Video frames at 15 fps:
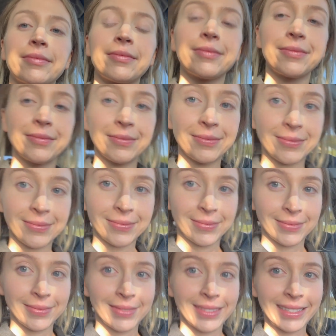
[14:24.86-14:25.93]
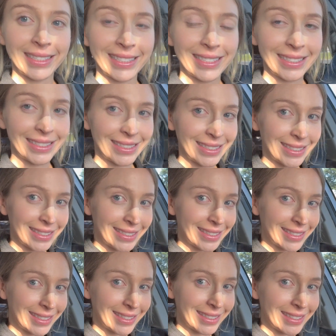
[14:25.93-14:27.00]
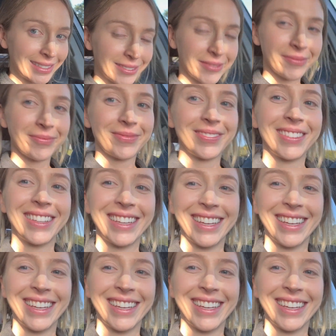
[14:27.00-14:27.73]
[no speech]